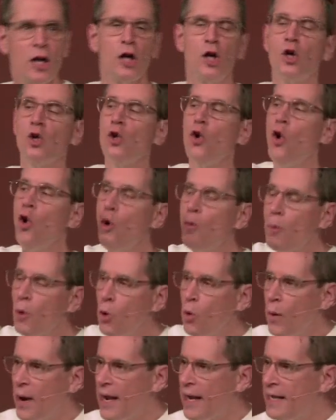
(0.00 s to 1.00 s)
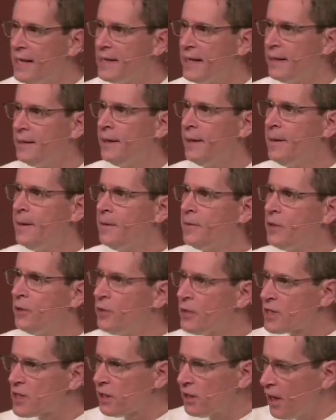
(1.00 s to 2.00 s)
a global way that there
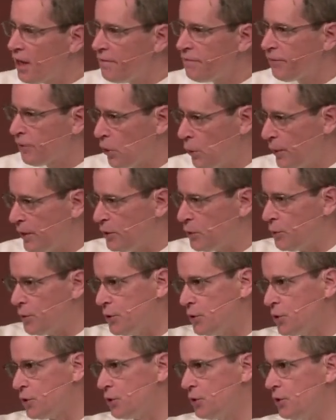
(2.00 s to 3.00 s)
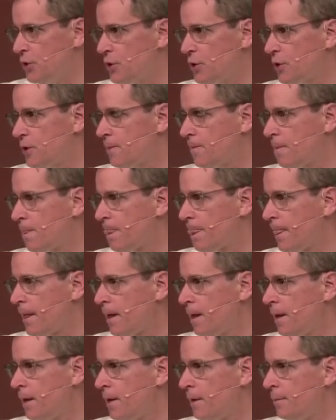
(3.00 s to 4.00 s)
is love flowing through the church.
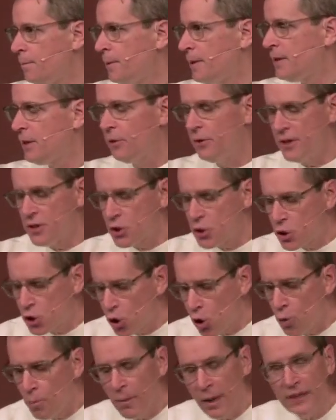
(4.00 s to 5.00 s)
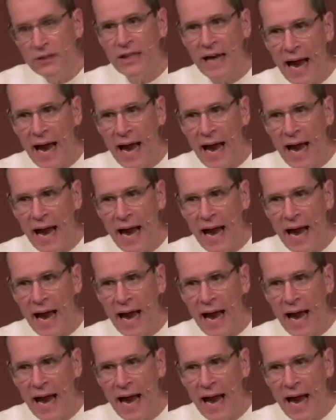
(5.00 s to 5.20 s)
But there is so much